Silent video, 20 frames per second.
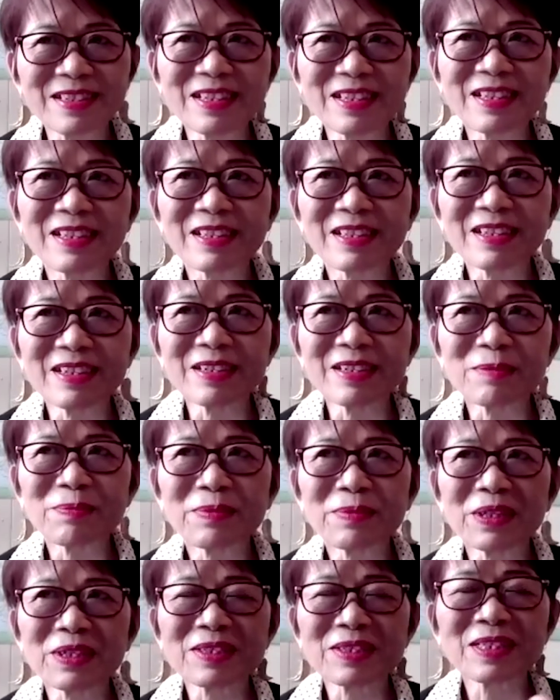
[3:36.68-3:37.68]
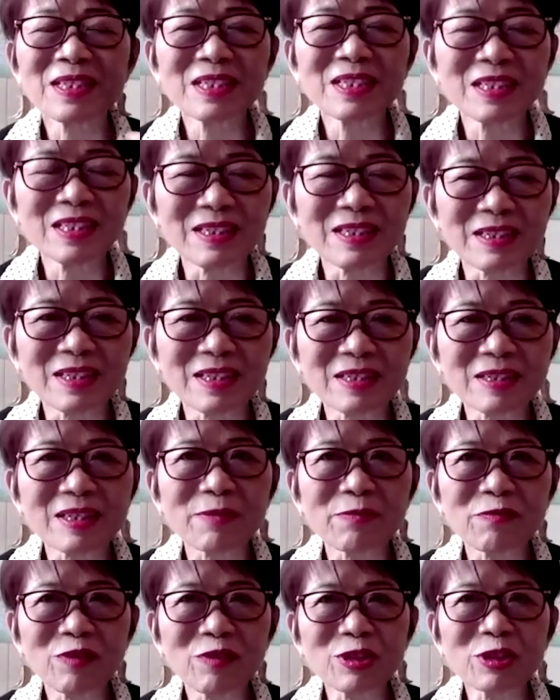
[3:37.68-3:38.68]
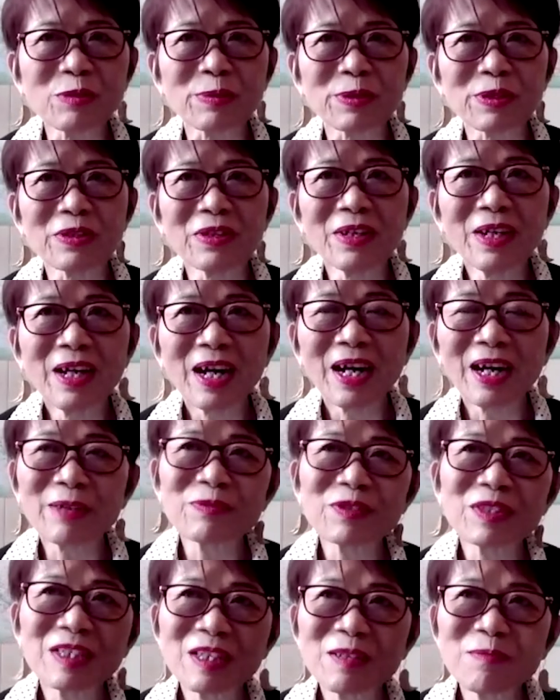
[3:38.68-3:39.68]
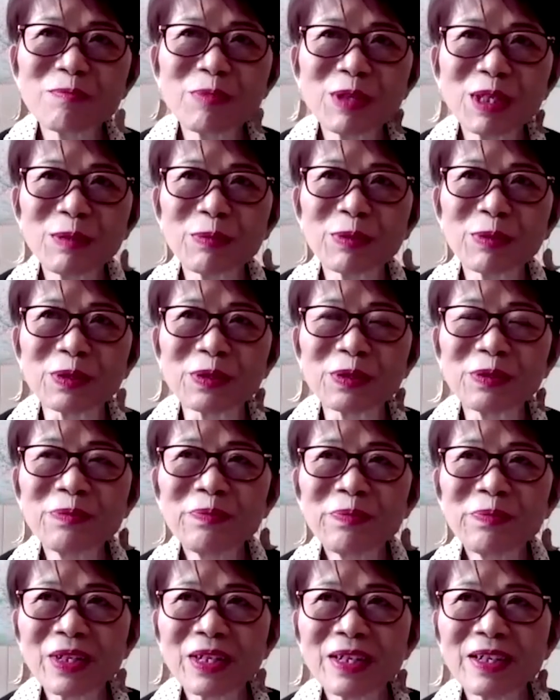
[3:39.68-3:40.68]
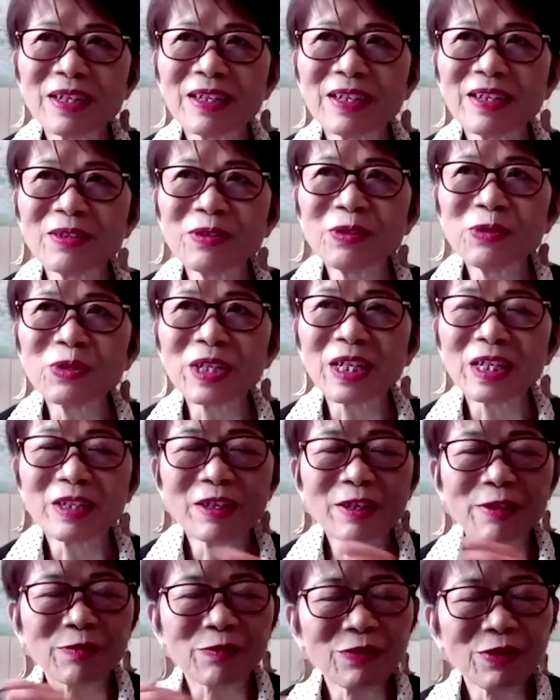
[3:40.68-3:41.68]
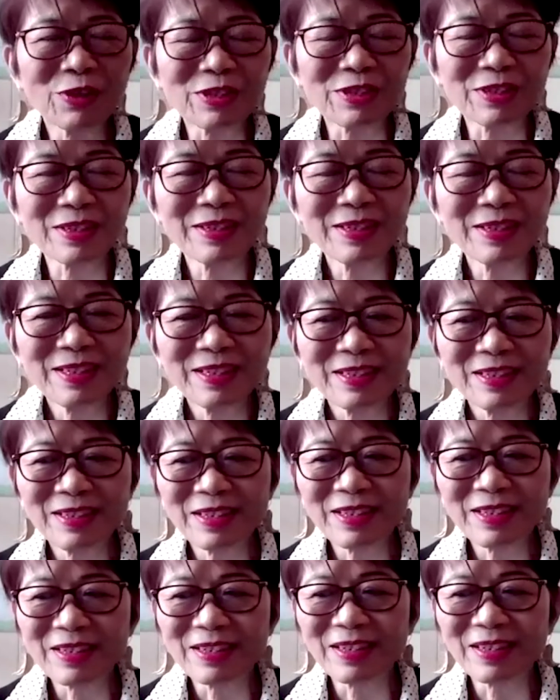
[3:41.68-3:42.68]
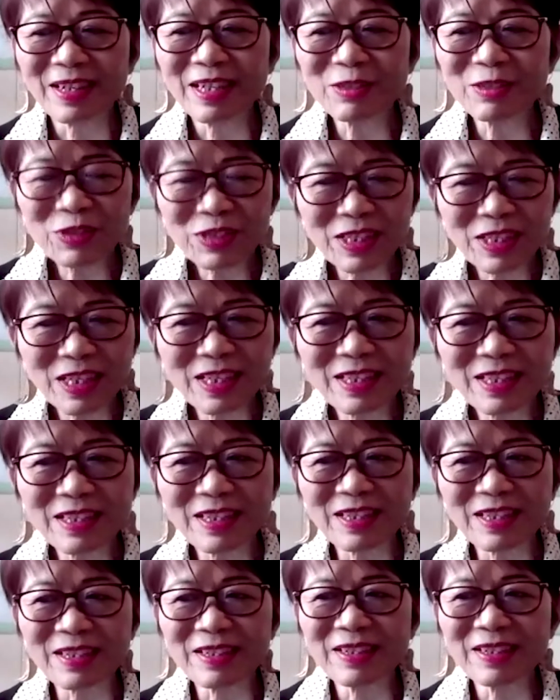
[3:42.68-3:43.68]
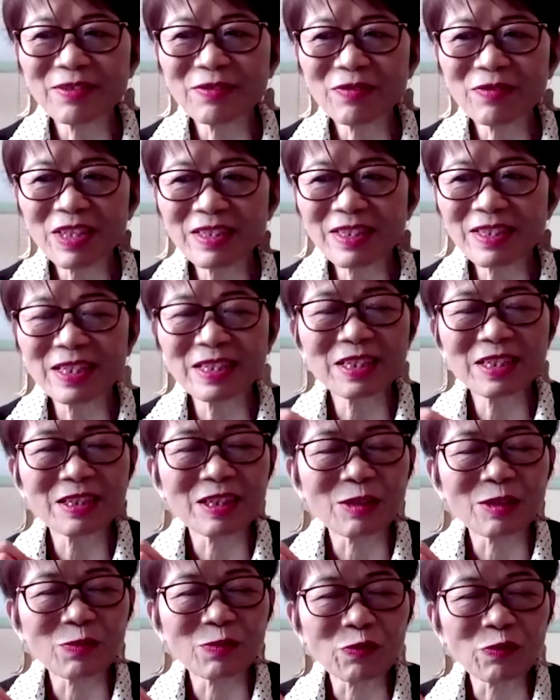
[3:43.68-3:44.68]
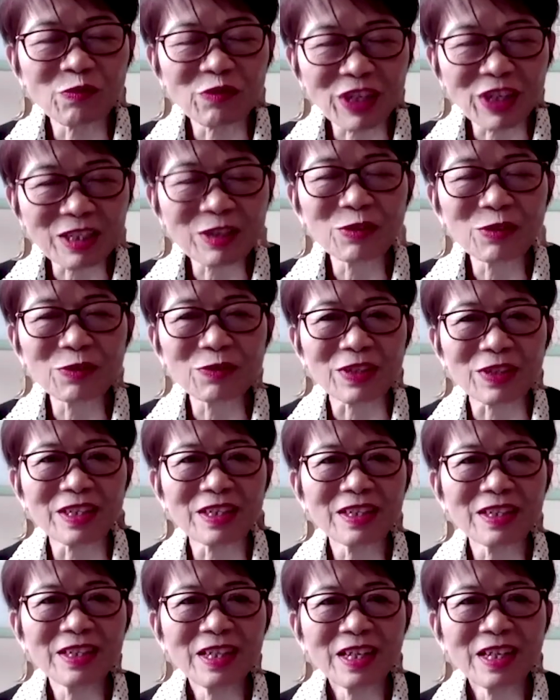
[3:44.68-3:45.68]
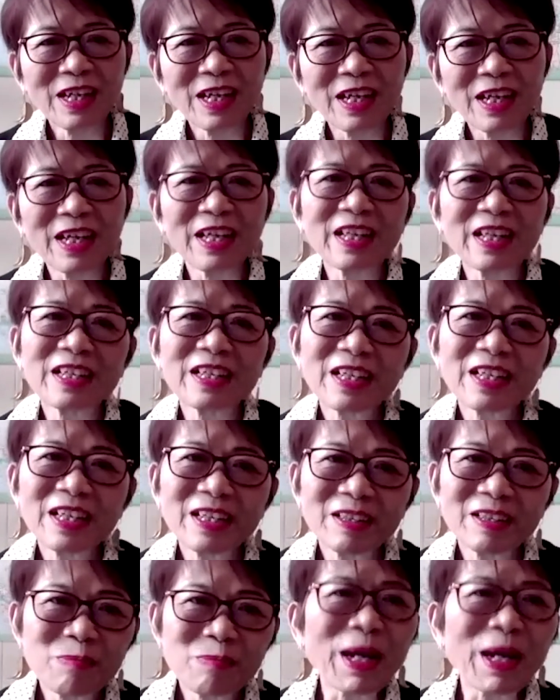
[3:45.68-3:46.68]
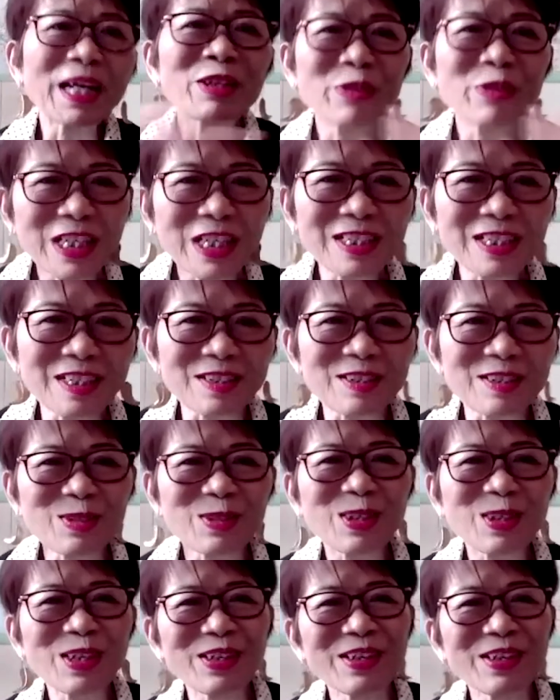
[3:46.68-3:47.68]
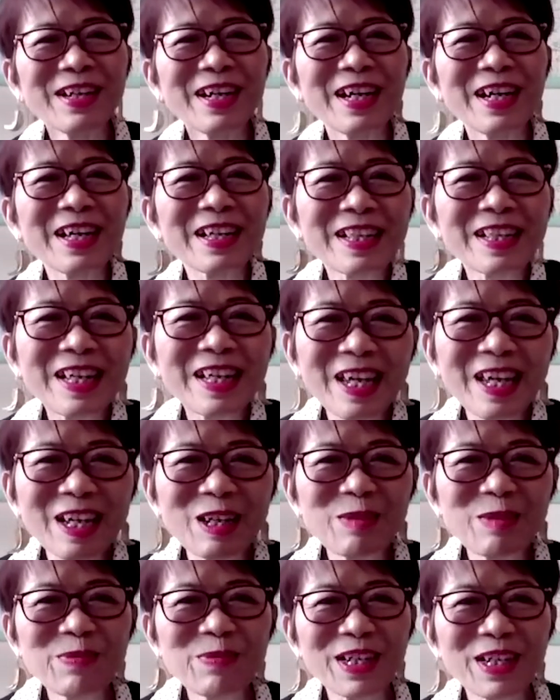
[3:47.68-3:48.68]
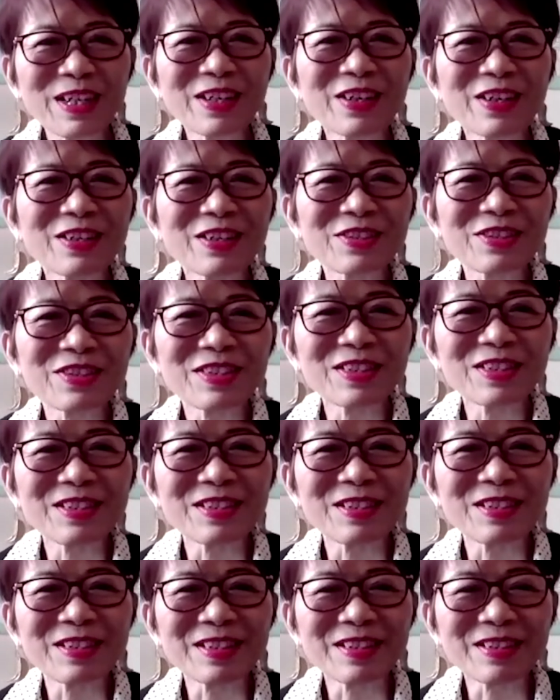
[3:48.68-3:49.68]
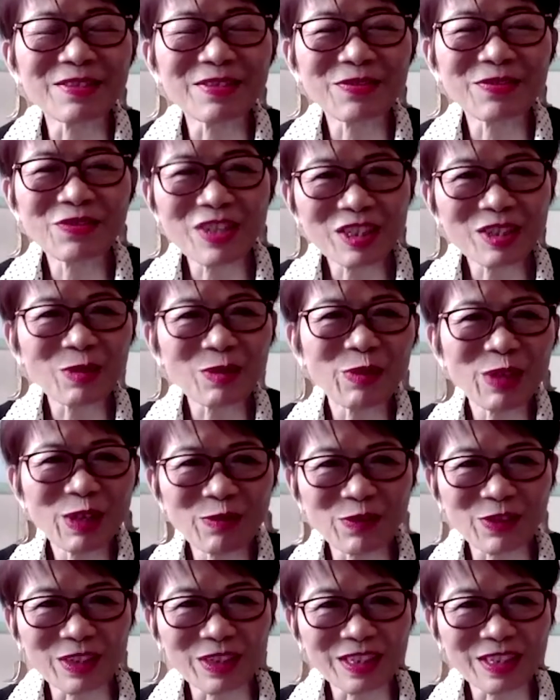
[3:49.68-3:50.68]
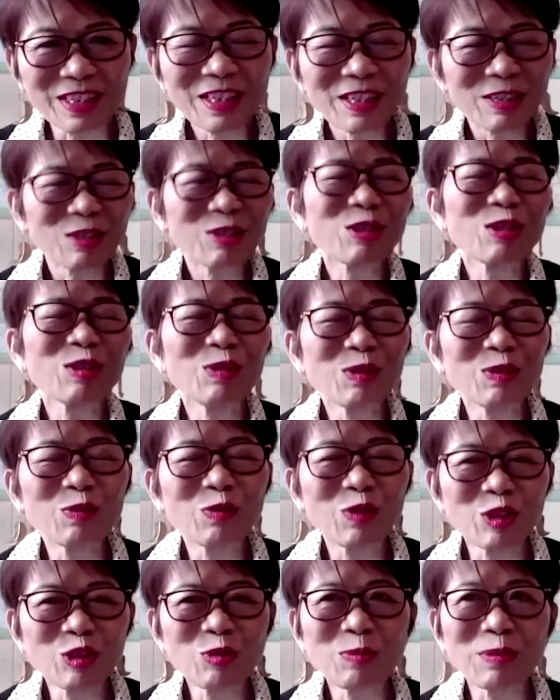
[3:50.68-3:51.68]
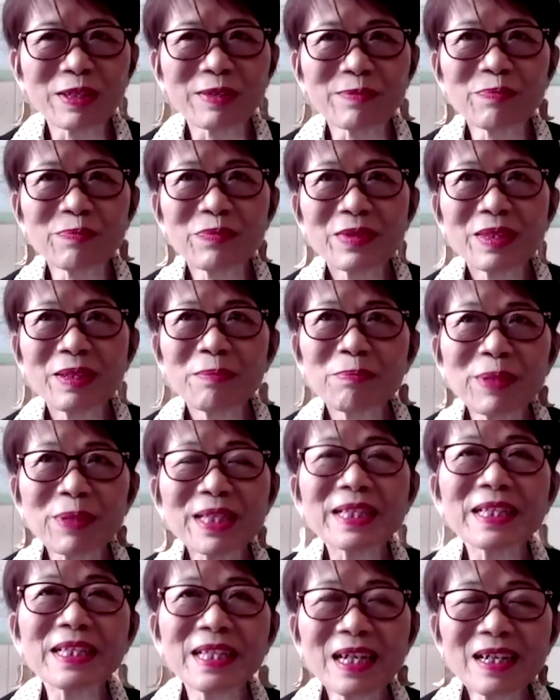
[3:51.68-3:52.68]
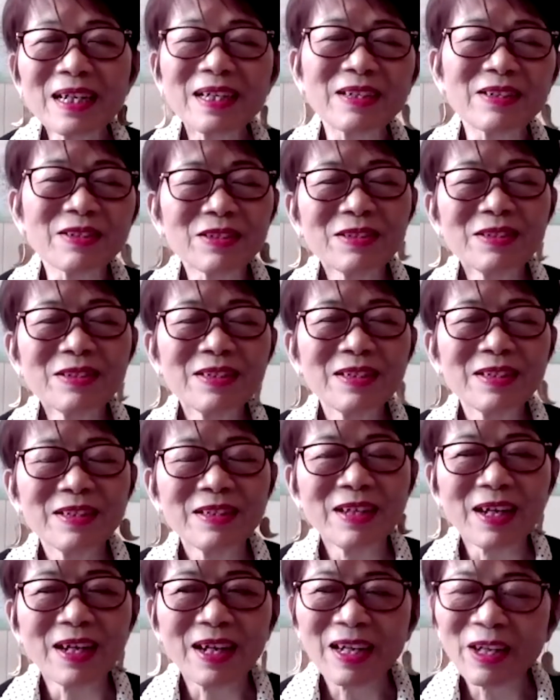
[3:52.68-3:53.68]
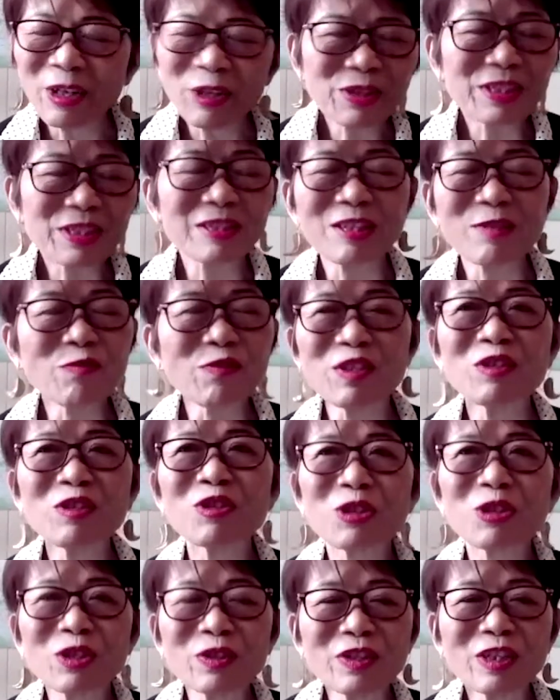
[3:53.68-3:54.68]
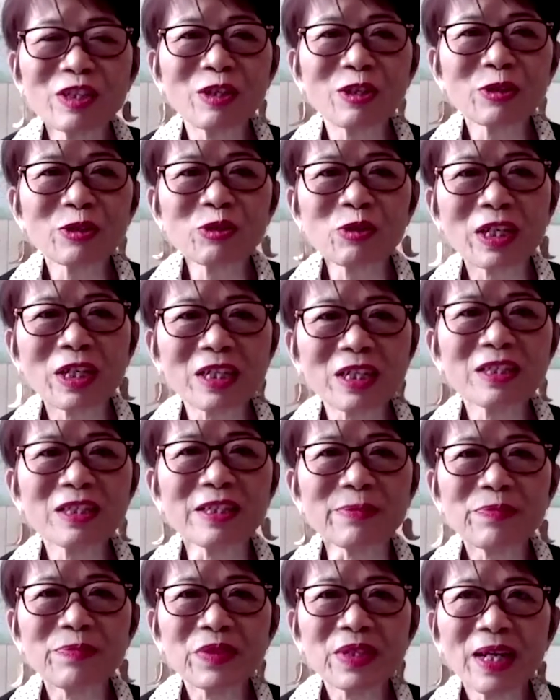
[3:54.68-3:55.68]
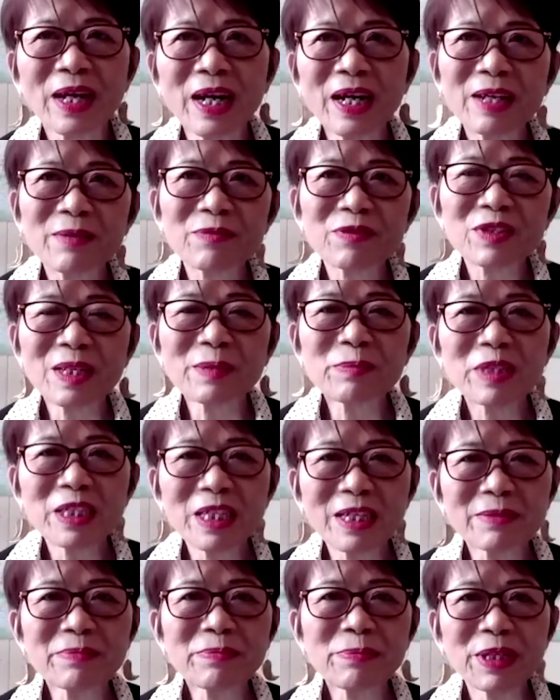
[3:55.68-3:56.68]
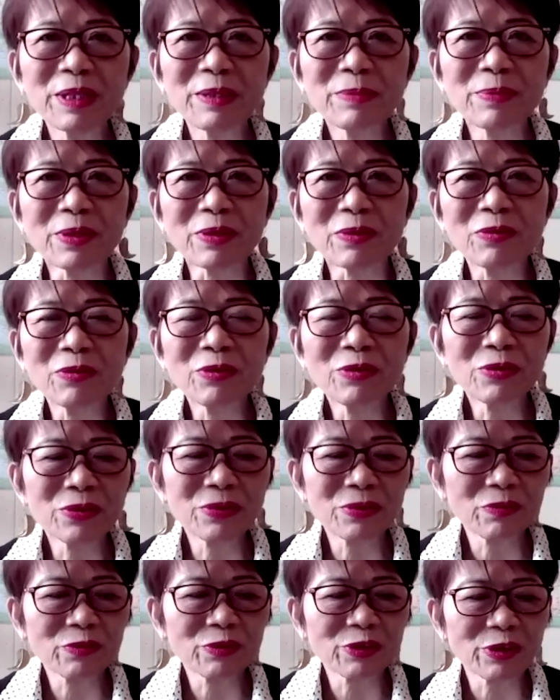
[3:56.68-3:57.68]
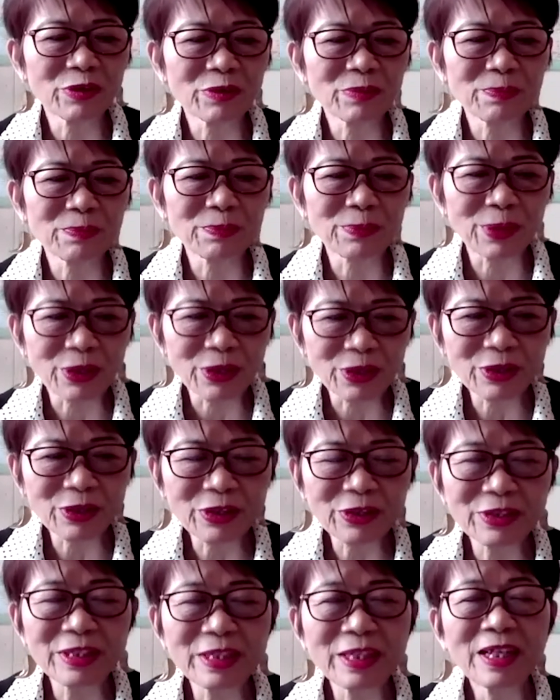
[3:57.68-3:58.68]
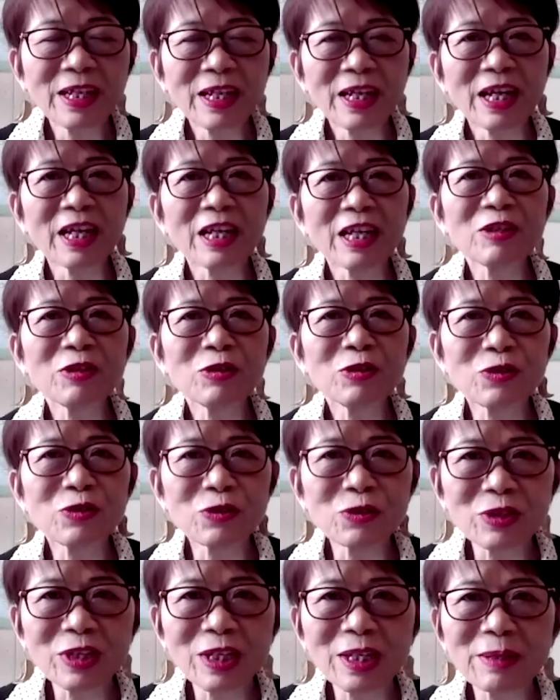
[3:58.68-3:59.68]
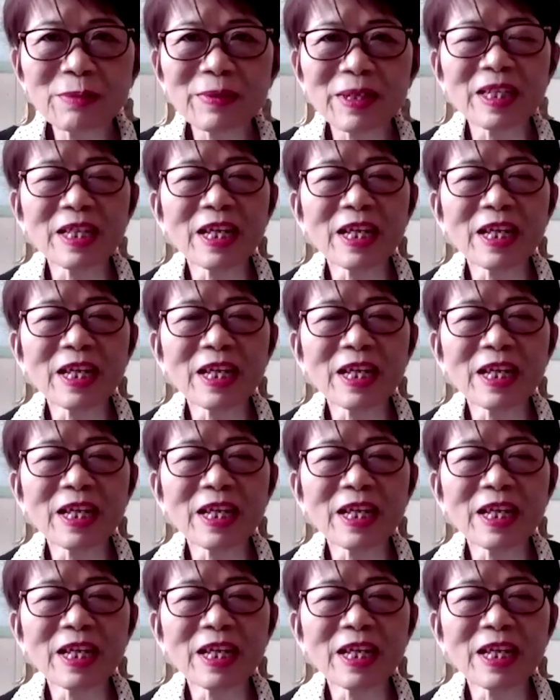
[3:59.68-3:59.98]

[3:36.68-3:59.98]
a city that's affordable. I've seen people who cannot afford their housing, their living standard in Vancouver, and migrated, so-called, and came across the Fraser River to Richmond. But now, I heard a different story altogether. I have some young people who were born and grew up and